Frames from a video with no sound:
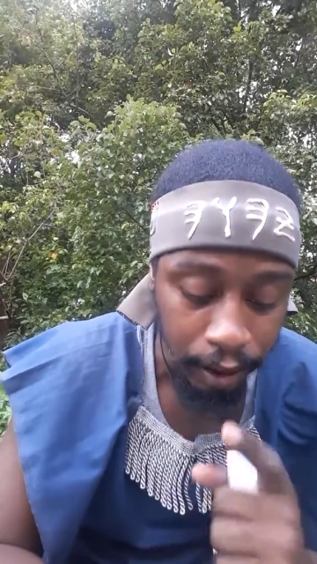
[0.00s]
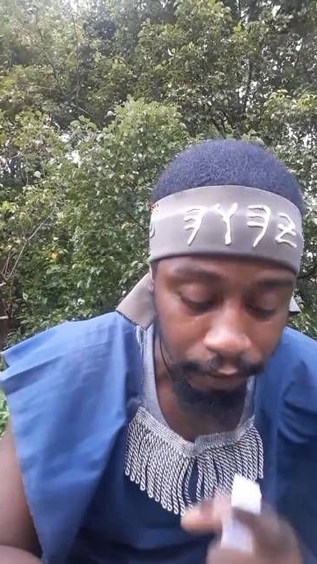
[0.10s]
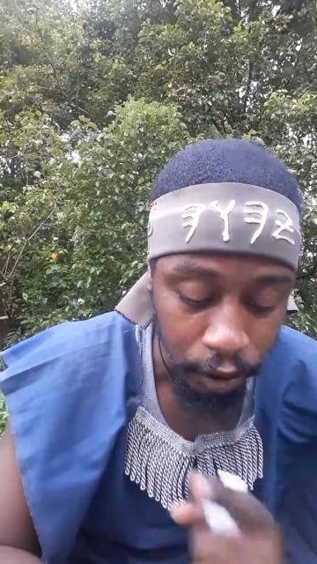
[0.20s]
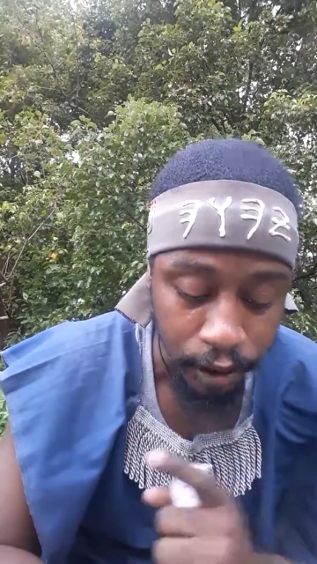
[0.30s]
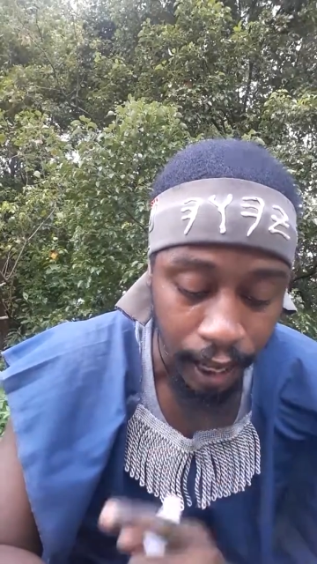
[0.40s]

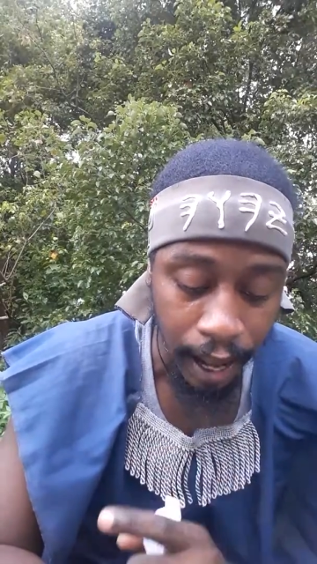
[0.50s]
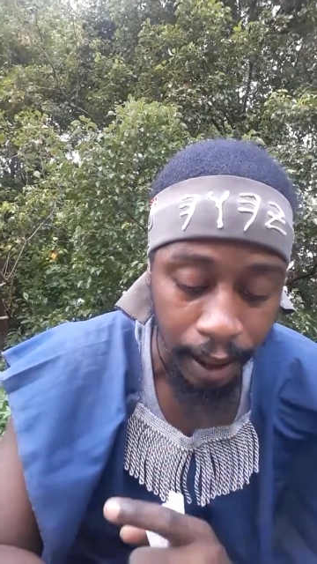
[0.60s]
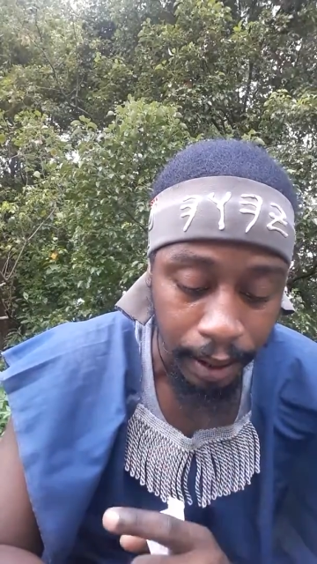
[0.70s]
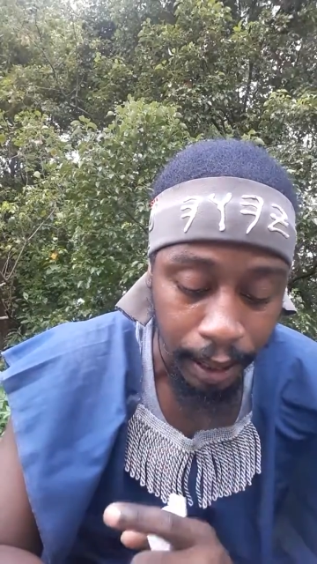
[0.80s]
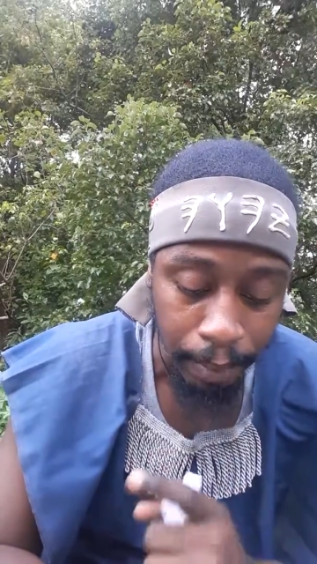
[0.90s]
Verse 9,
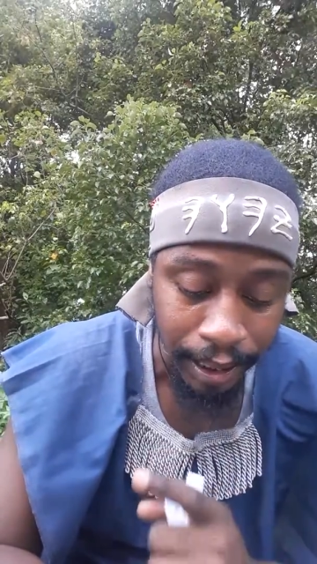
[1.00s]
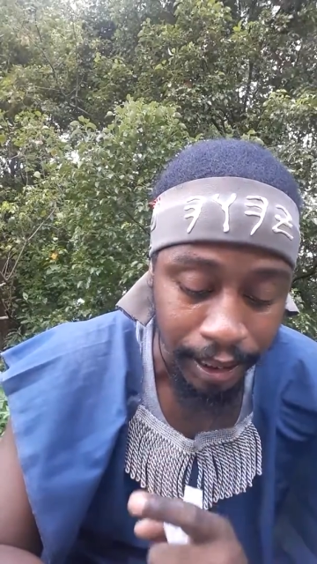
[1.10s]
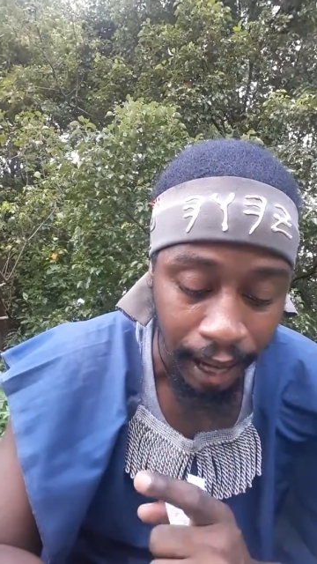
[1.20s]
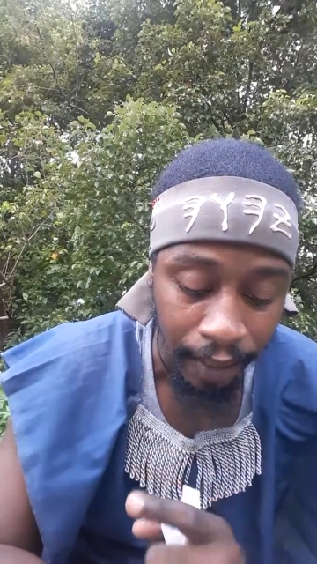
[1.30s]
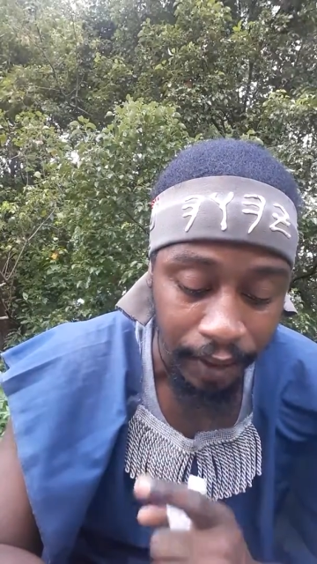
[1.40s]
miss
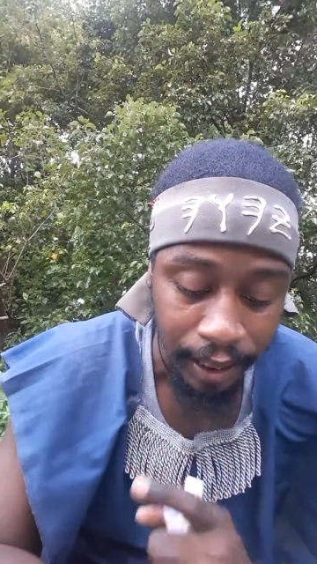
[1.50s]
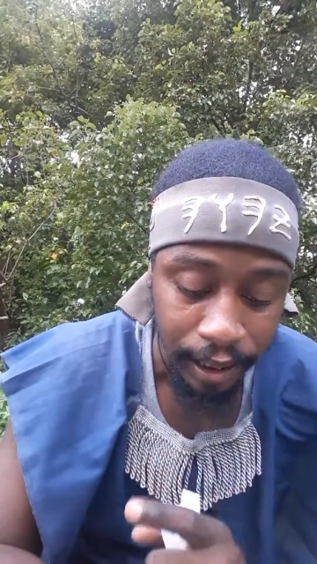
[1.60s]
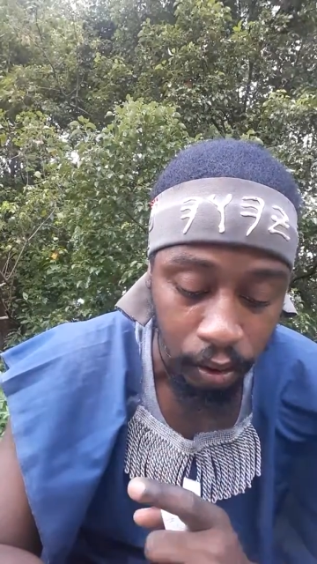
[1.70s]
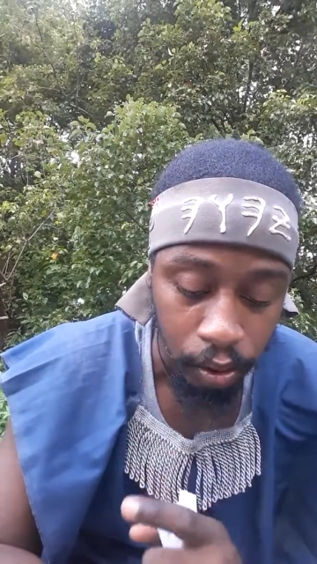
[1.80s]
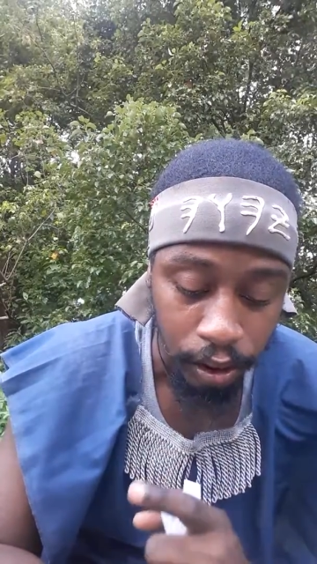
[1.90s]
not the
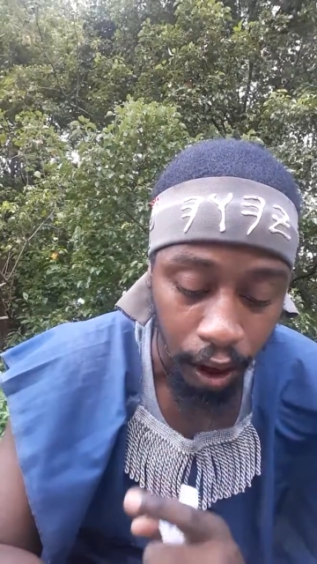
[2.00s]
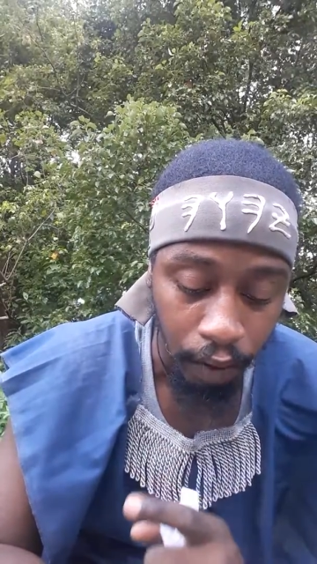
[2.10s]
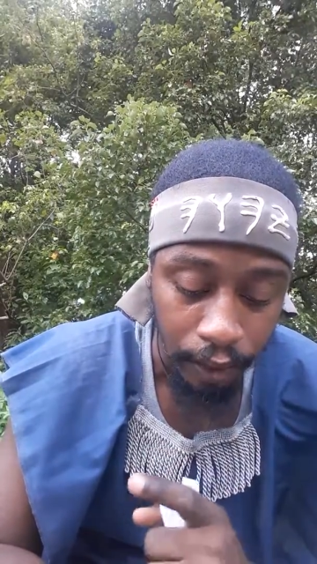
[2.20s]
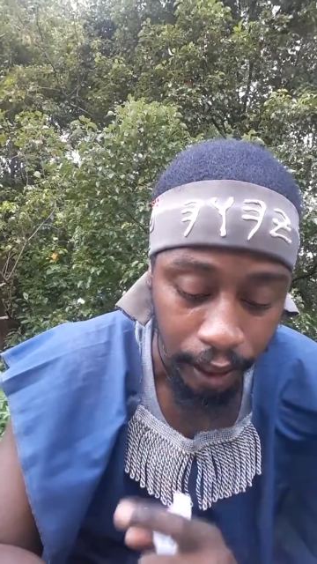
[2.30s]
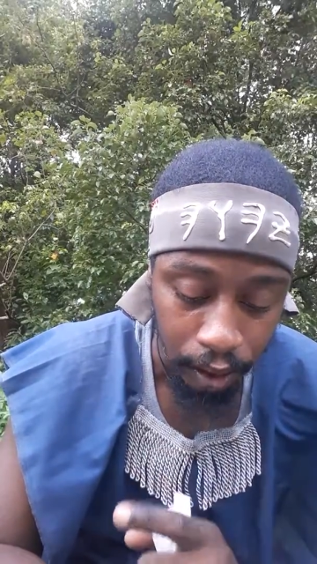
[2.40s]
discourse
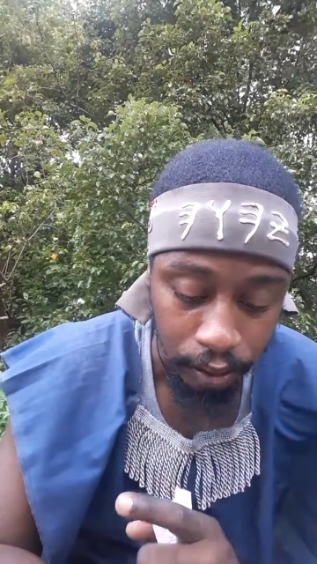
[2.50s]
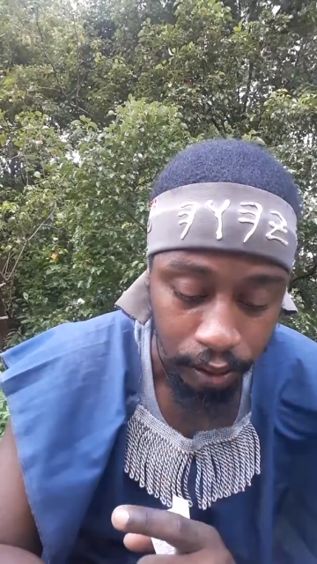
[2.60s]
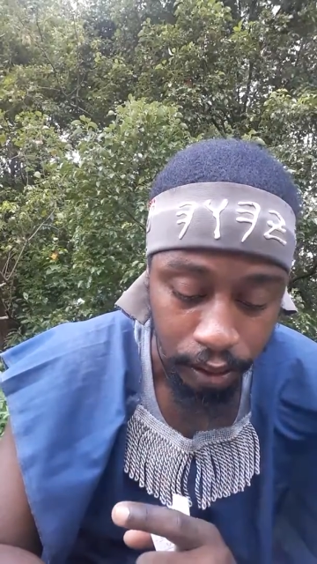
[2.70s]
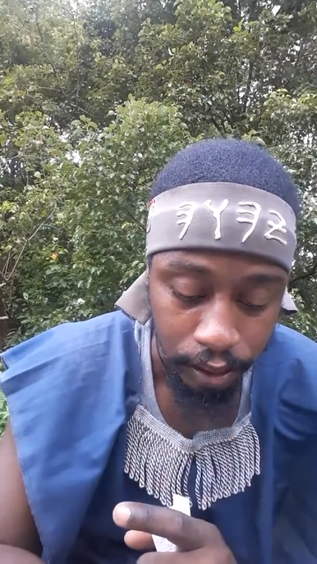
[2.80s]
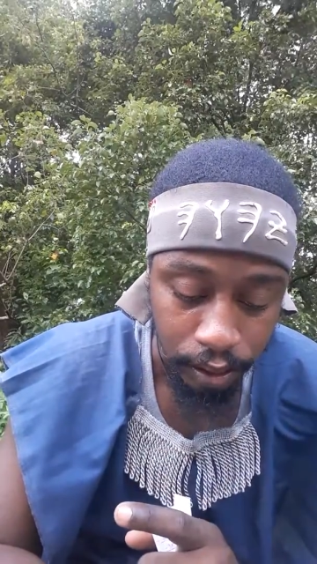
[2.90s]
of the
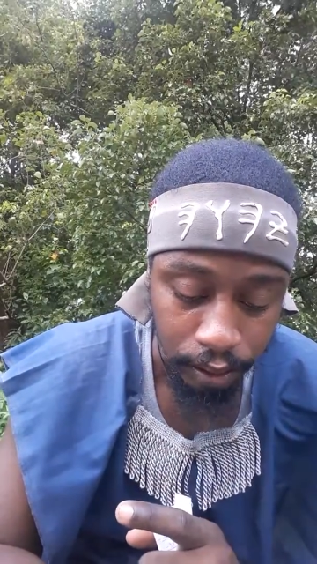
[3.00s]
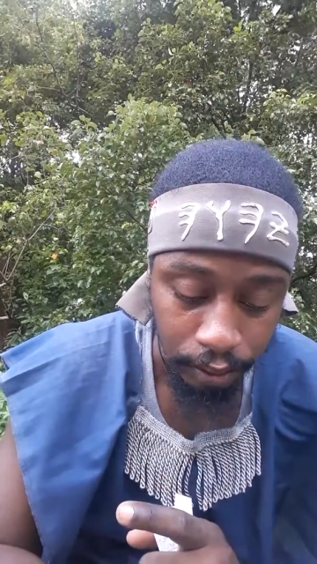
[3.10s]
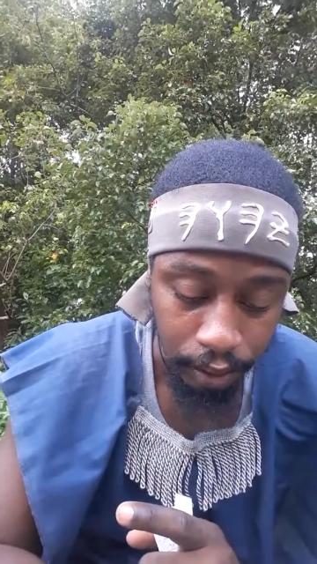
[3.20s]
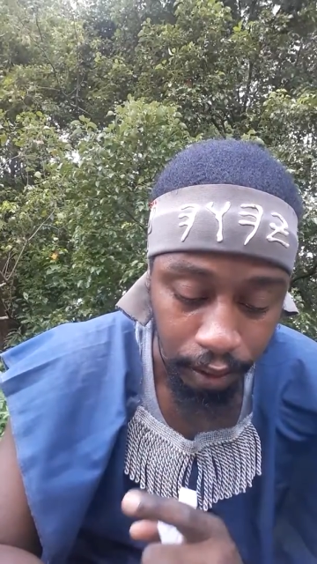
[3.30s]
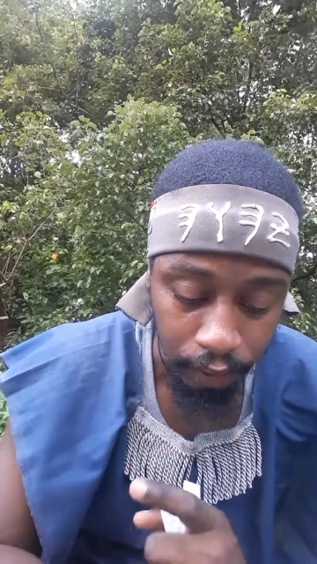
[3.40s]
elders,
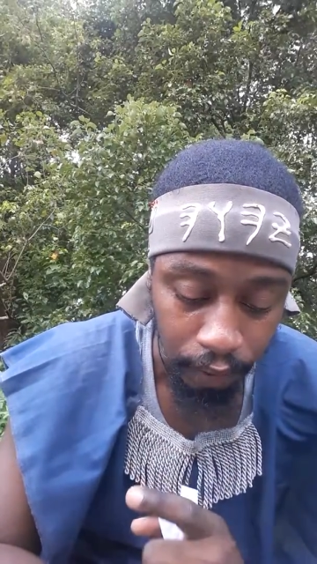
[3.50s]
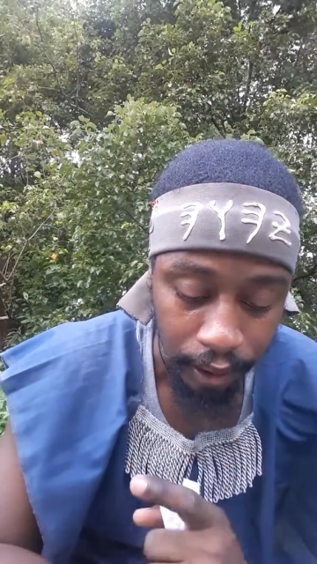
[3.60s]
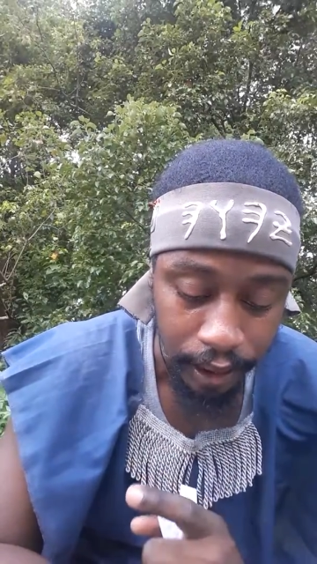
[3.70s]
for